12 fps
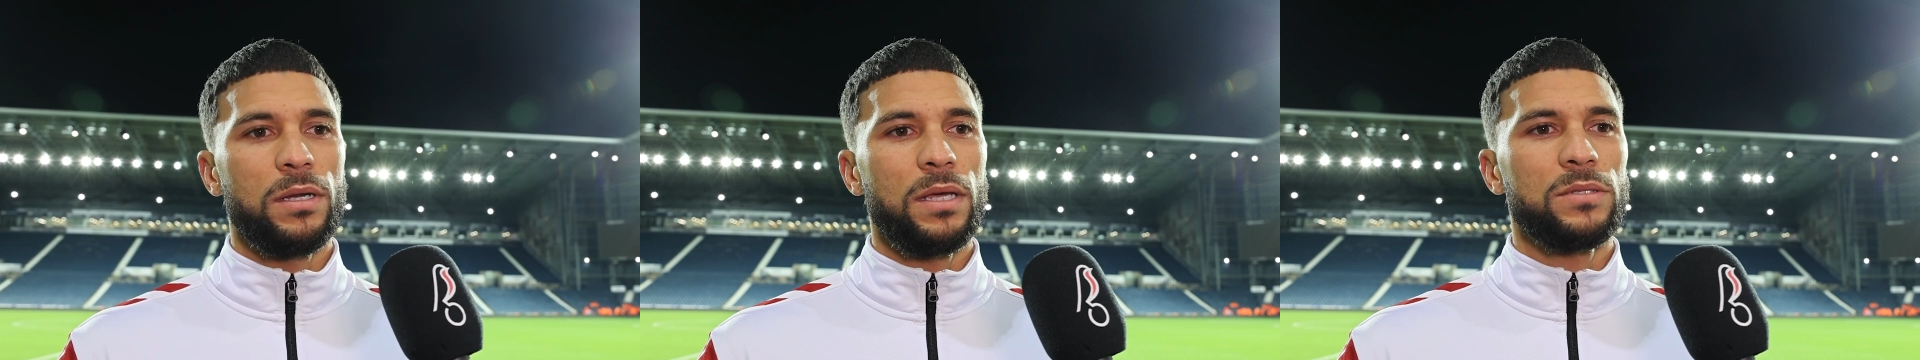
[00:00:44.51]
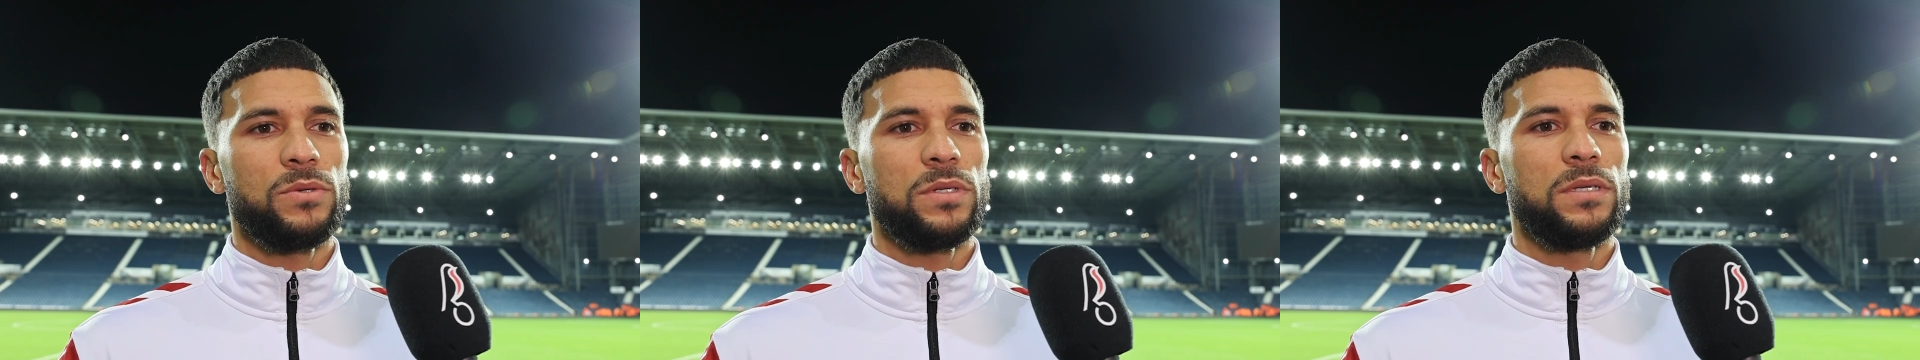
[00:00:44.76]
and
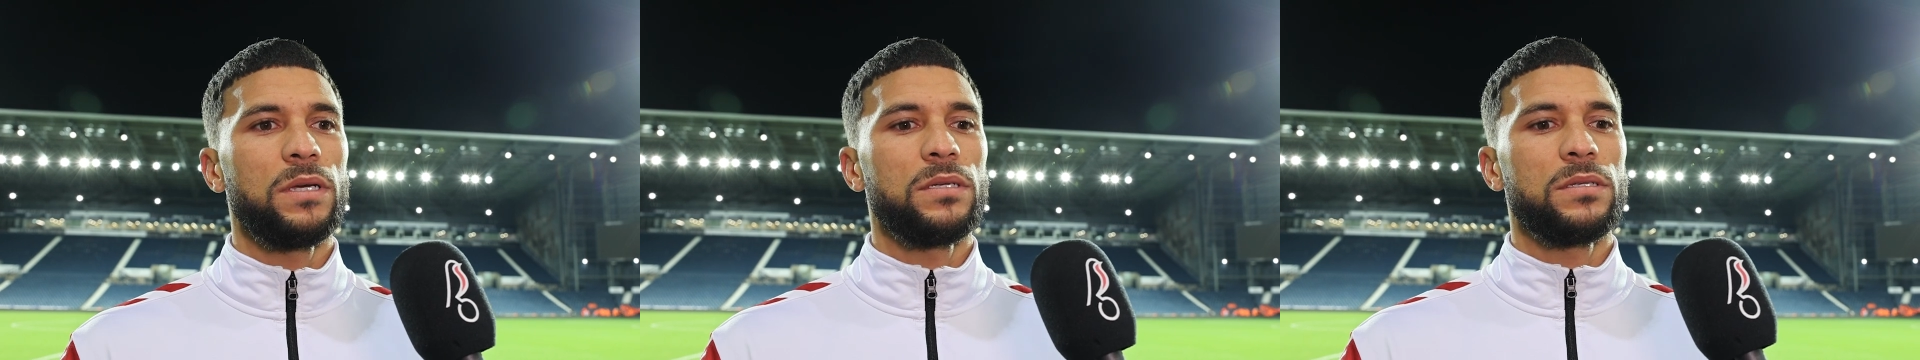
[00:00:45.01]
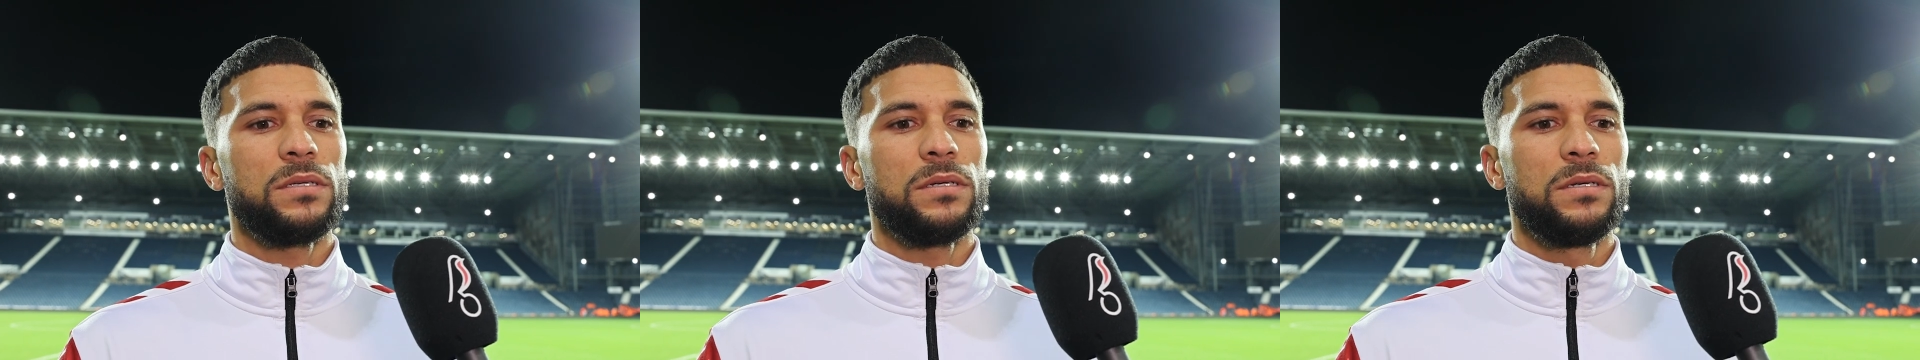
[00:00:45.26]
that's what it
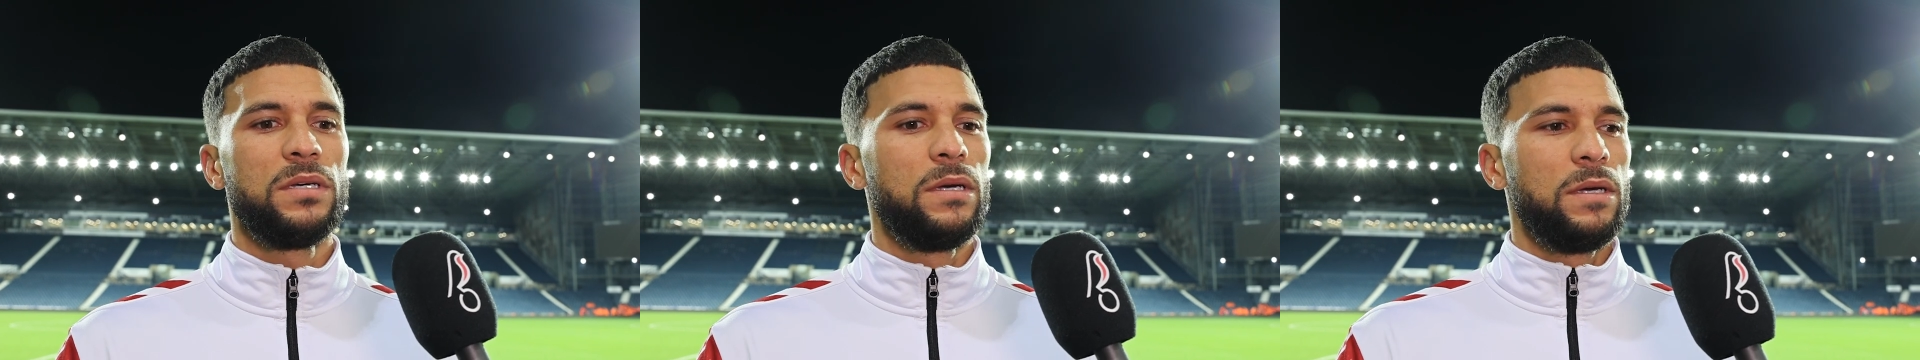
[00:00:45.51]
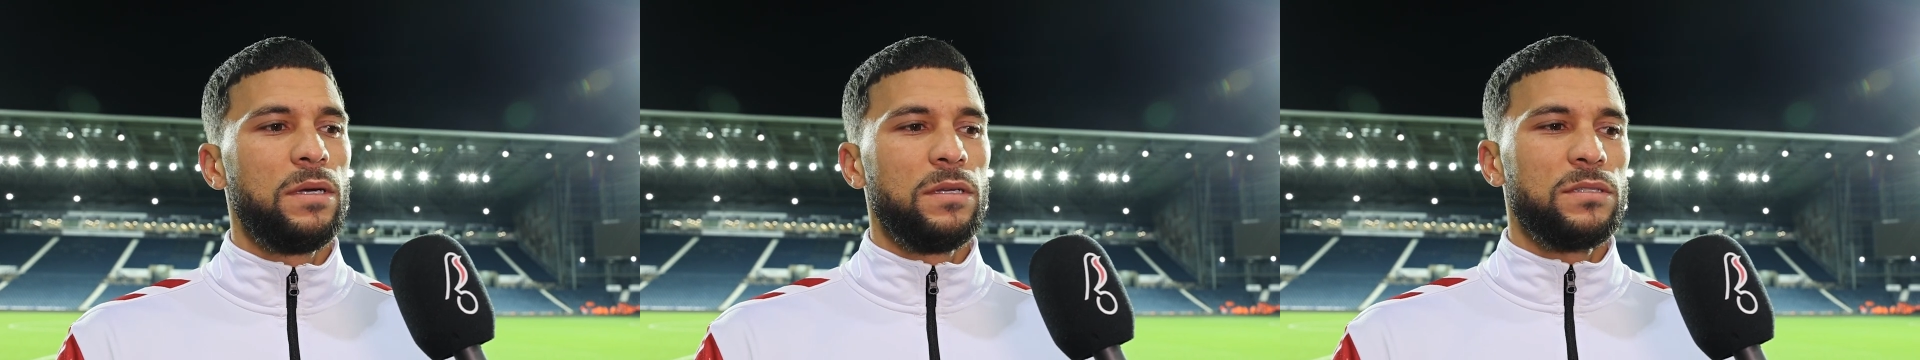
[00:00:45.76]
takes to
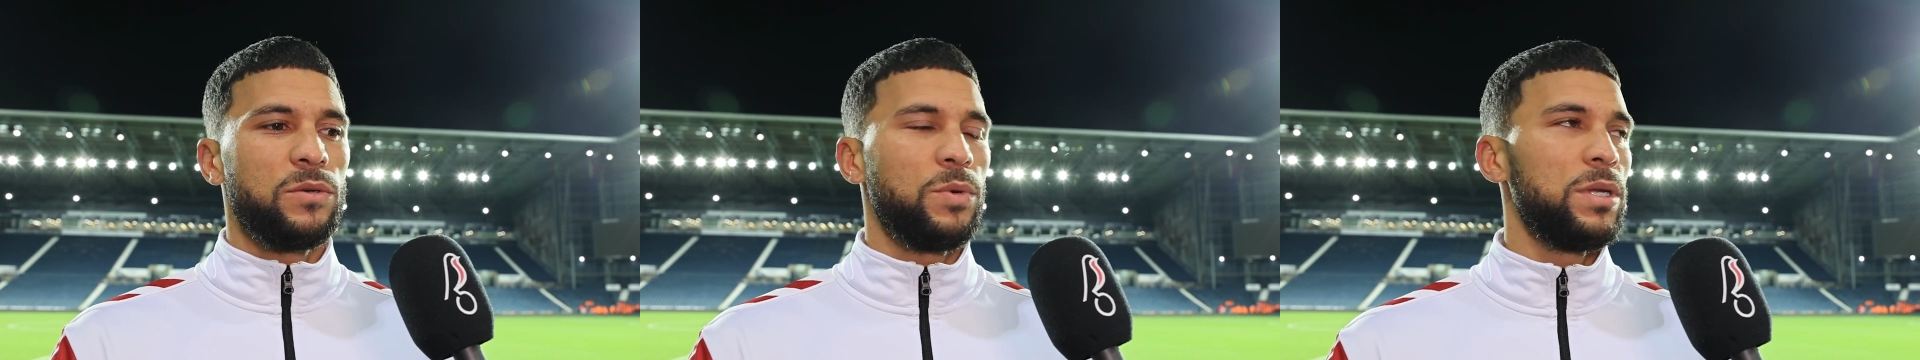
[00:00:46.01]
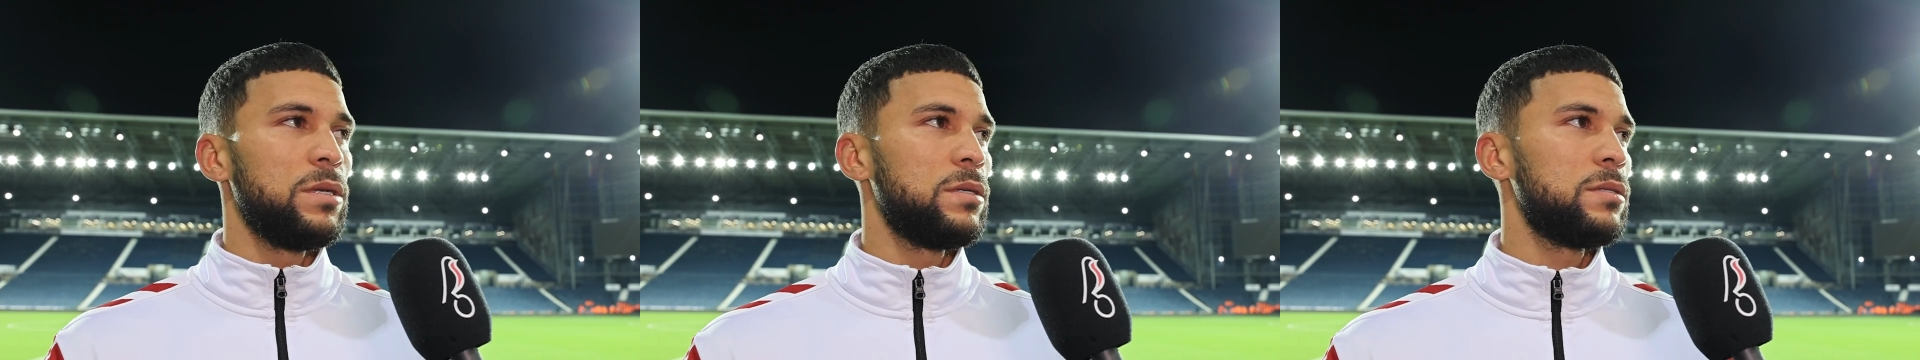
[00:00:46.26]

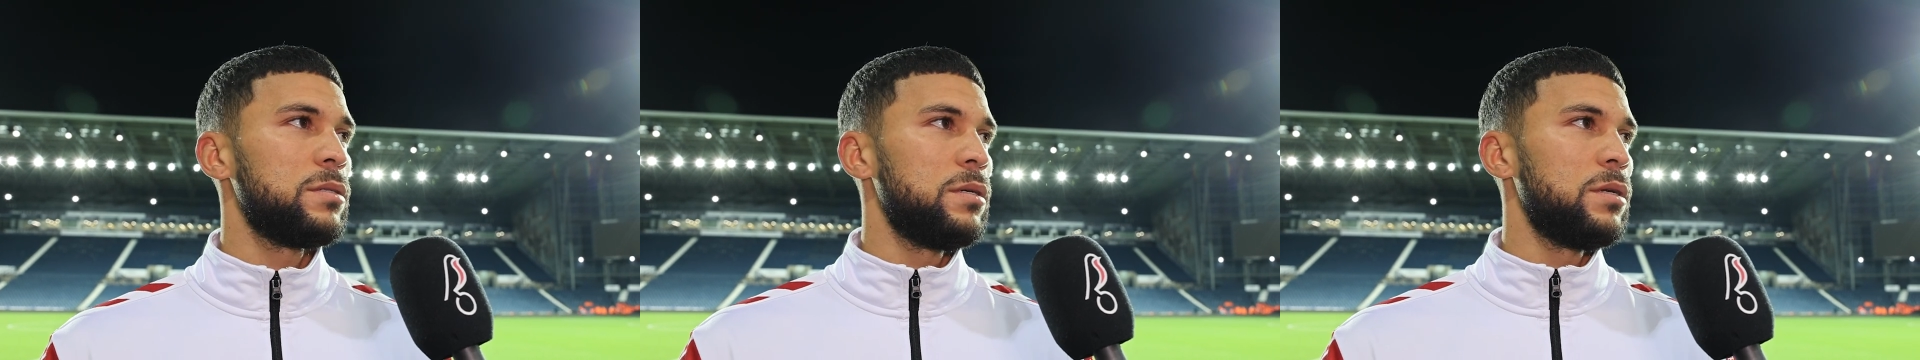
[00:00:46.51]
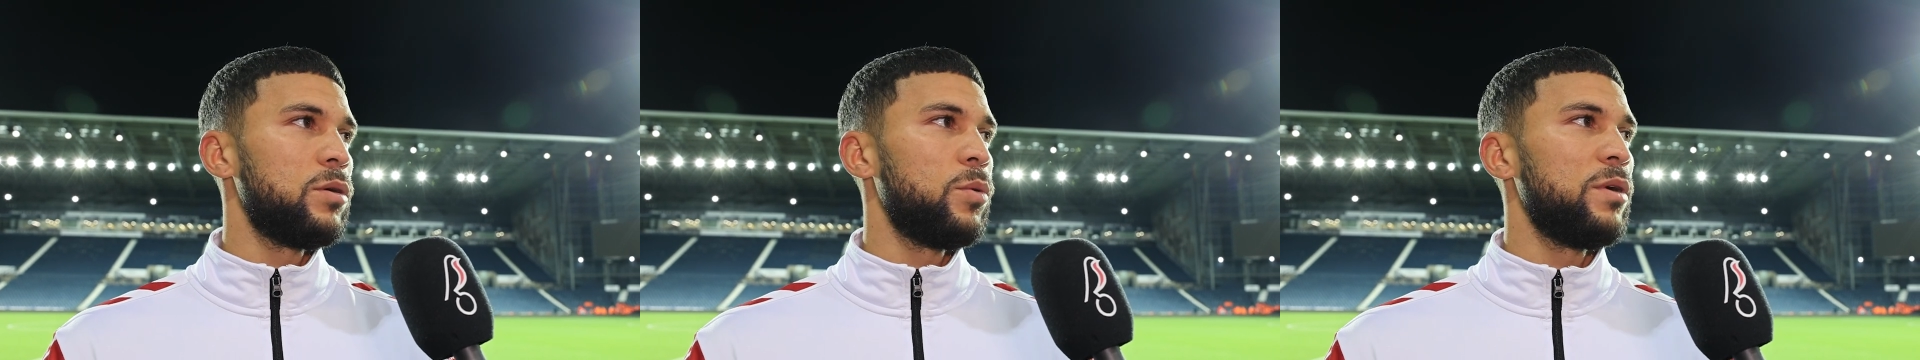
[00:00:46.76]
win,
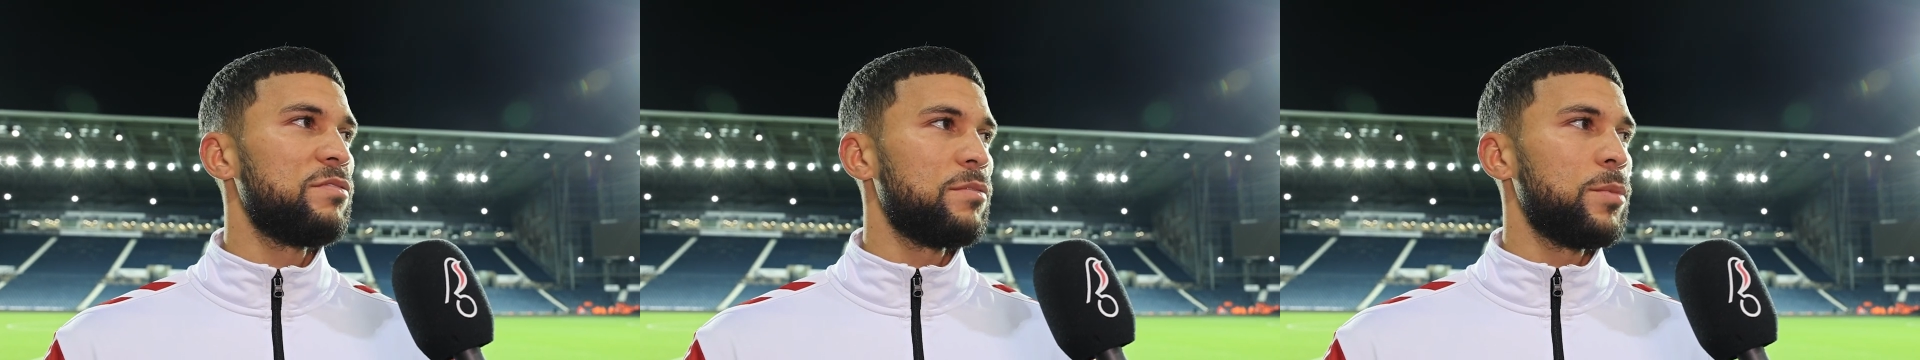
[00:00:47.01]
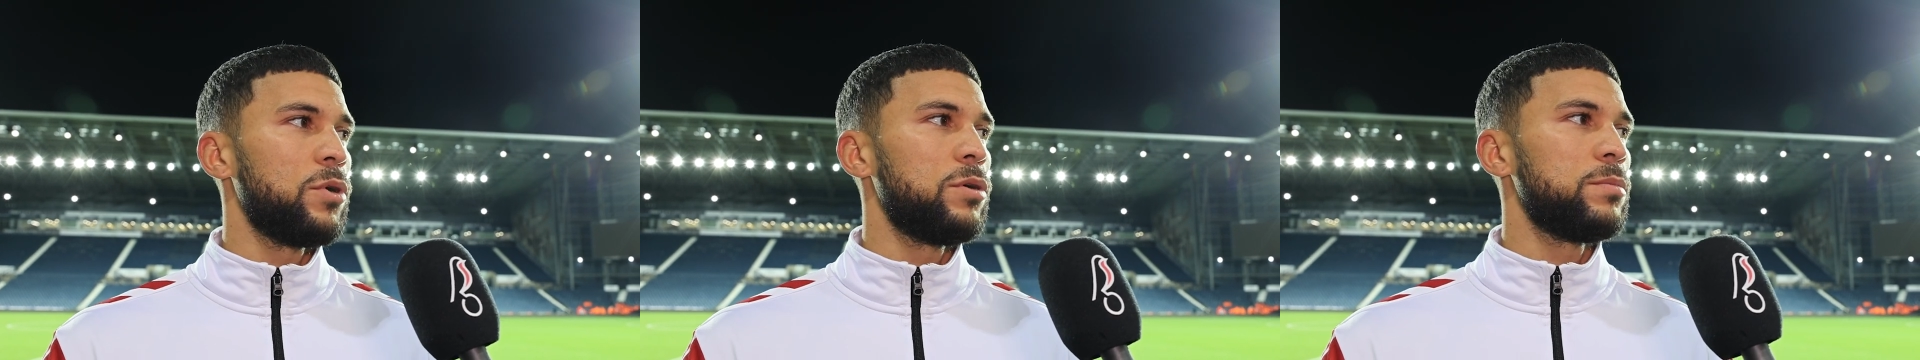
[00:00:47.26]
away
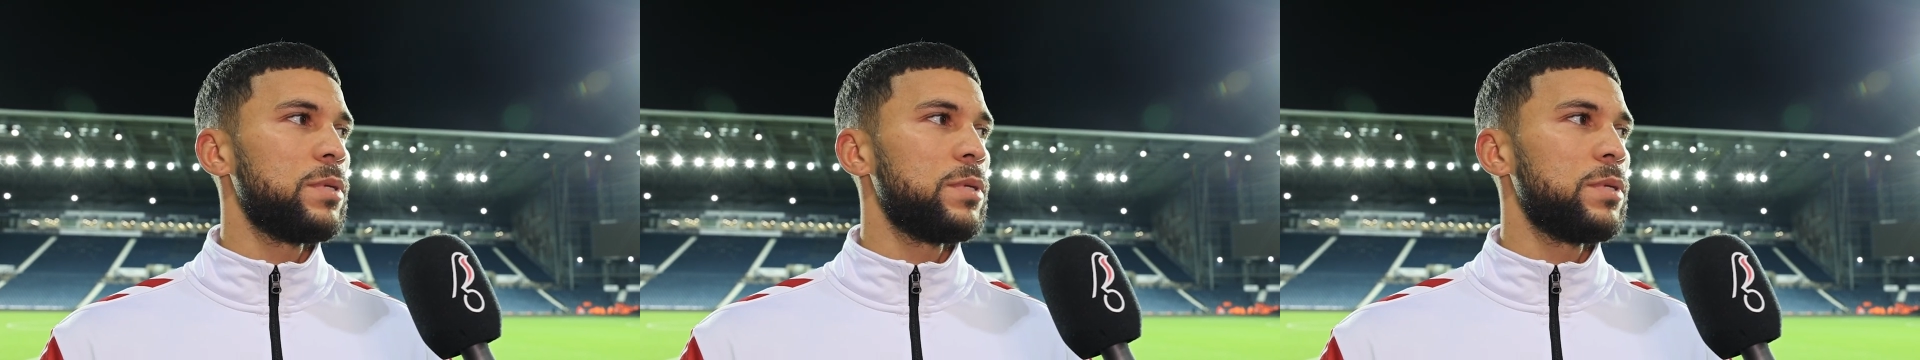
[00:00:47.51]
from home.